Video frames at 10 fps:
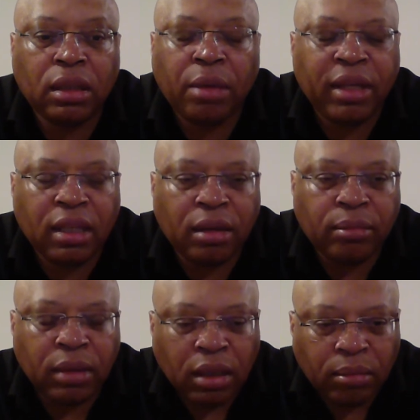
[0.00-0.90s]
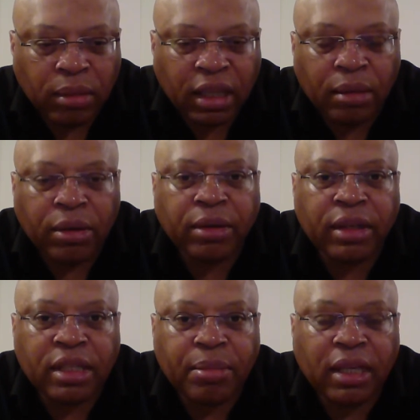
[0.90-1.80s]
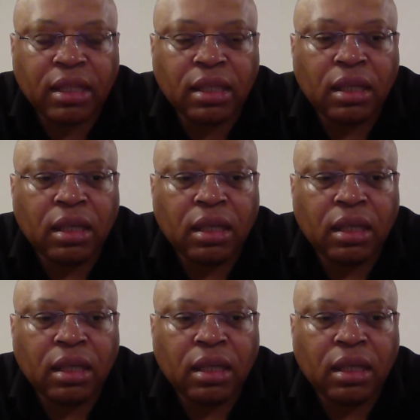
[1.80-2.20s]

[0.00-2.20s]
I mean, McLean, Murray and Spence.